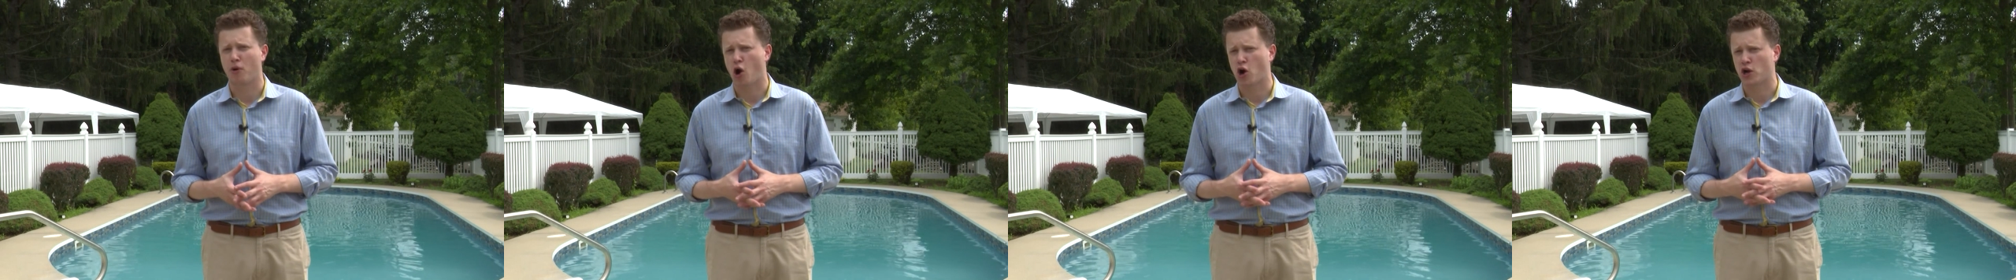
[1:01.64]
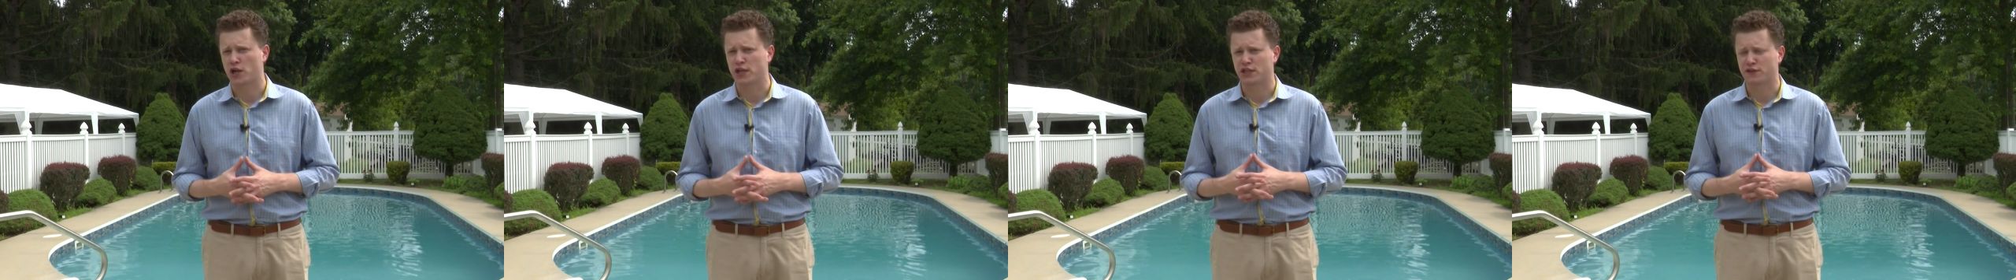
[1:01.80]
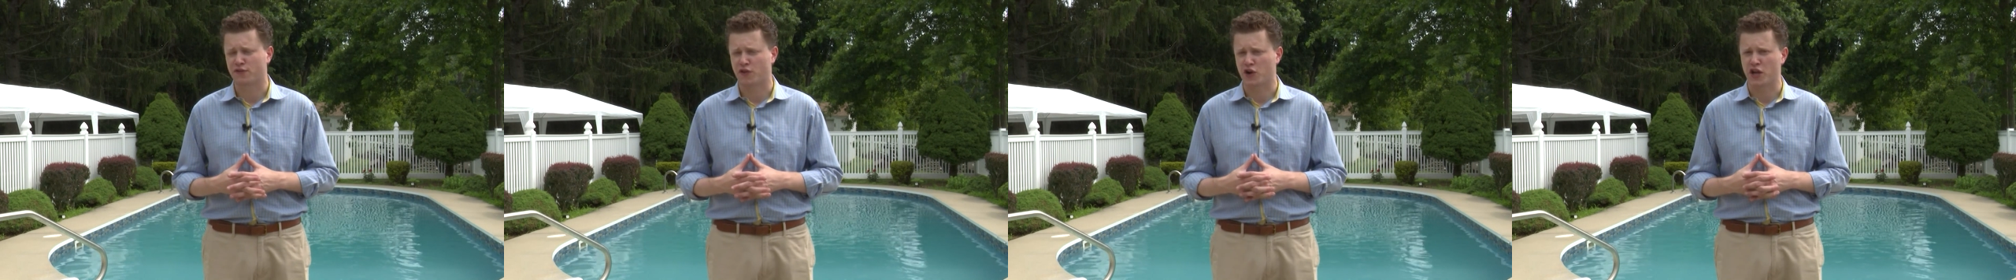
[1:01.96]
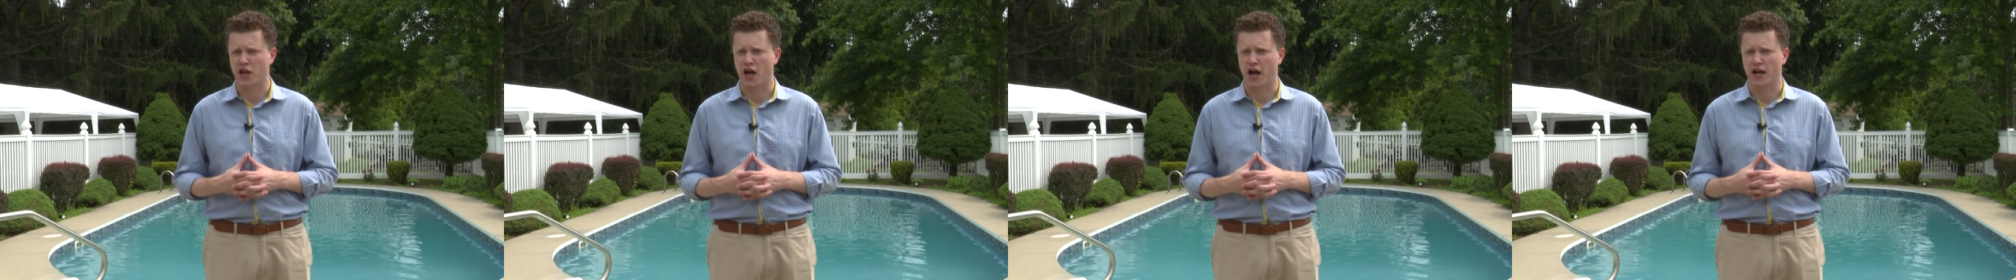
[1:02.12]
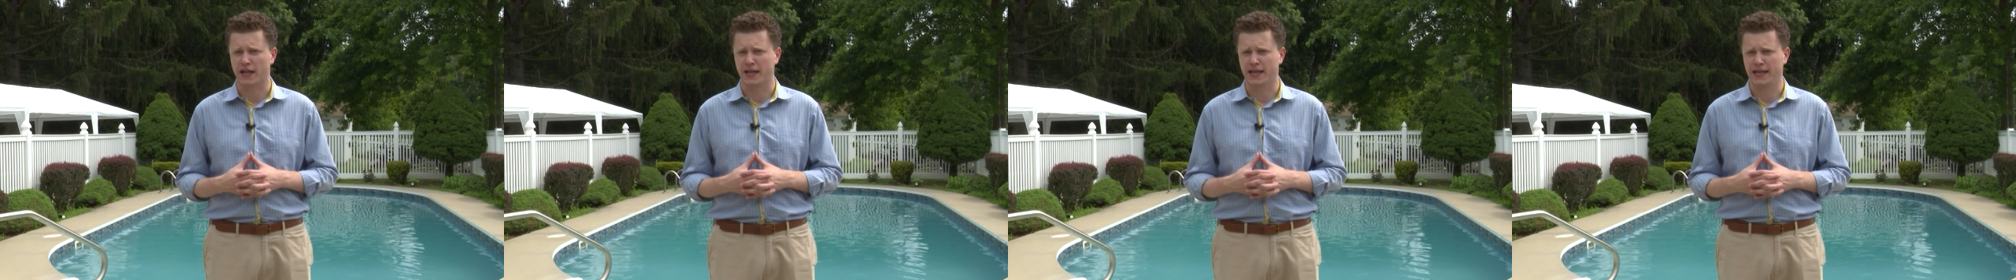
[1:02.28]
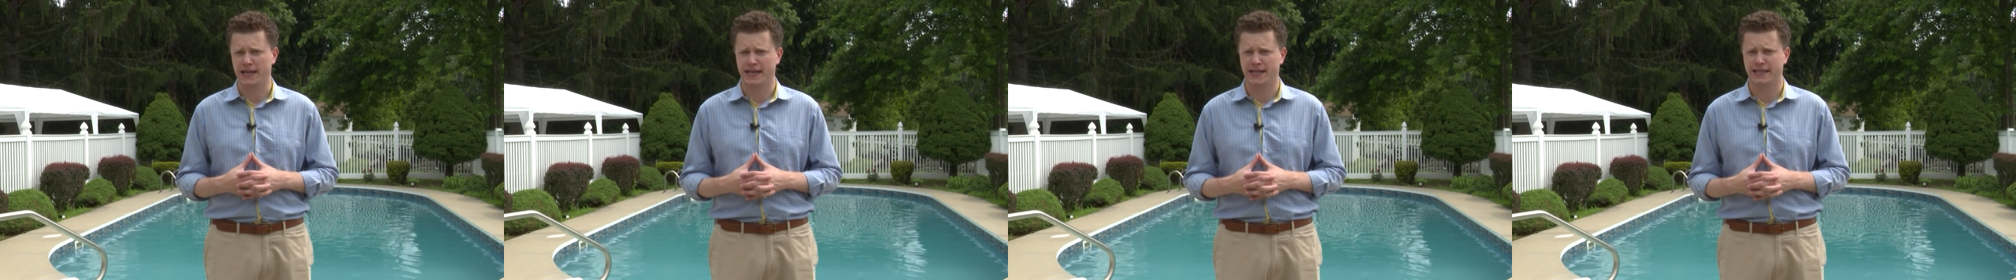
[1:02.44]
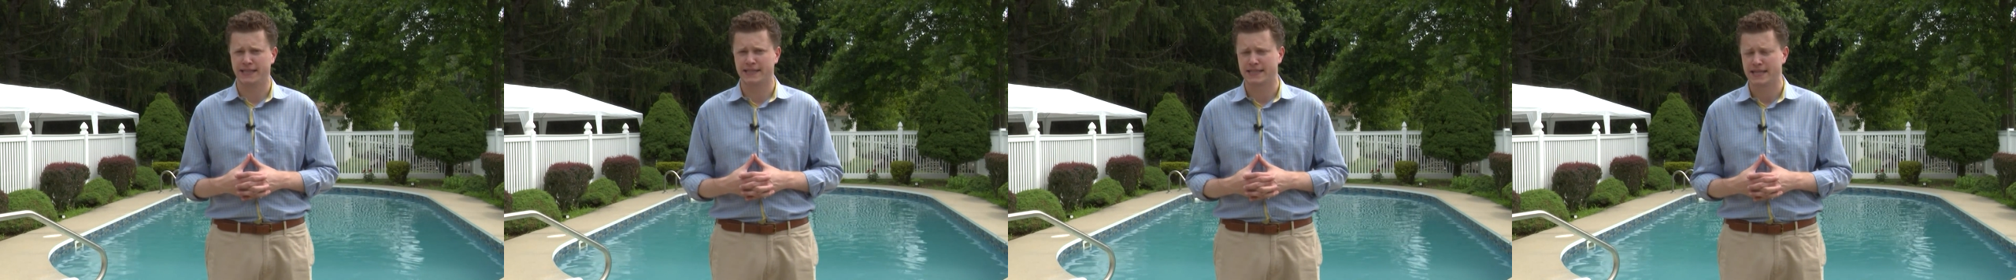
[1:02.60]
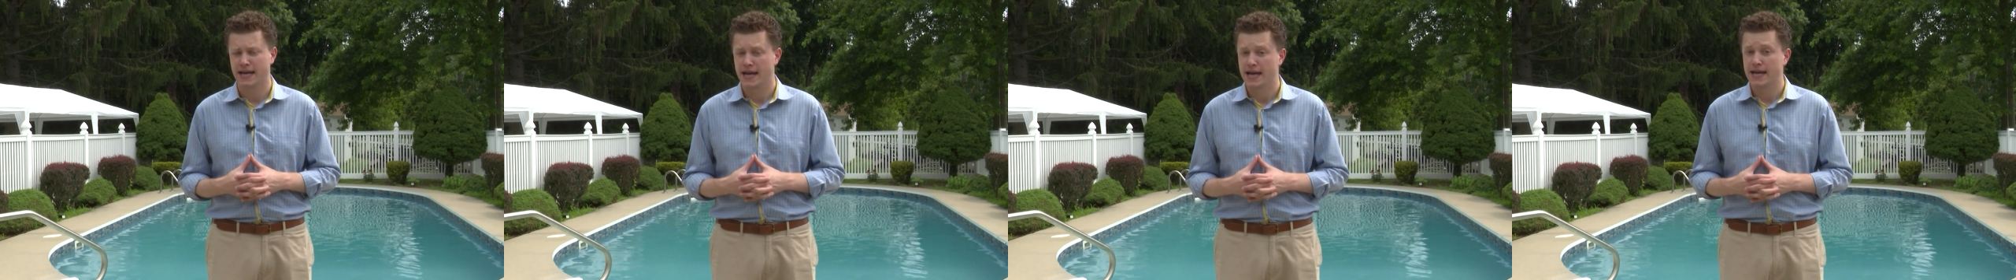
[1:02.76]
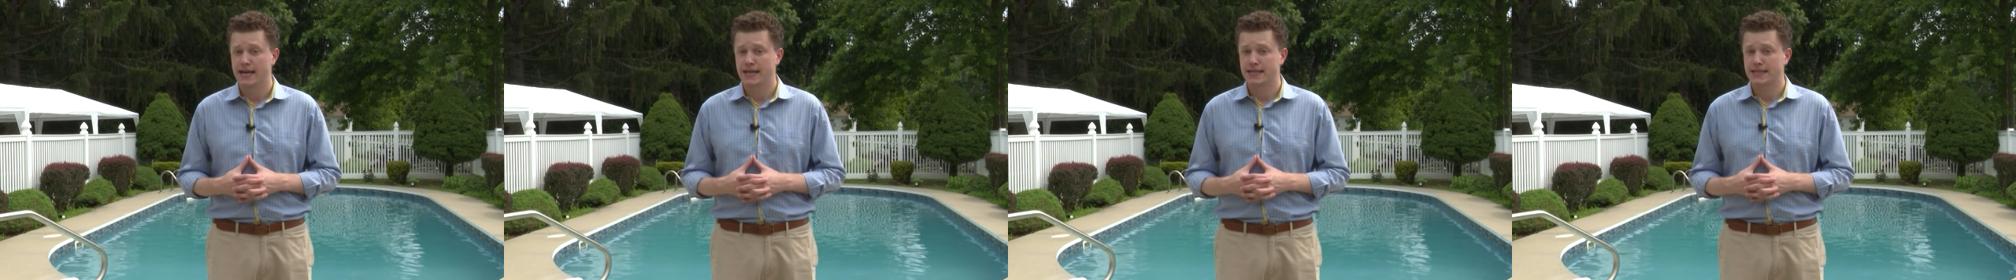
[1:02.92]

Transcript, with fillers: parties for young kids.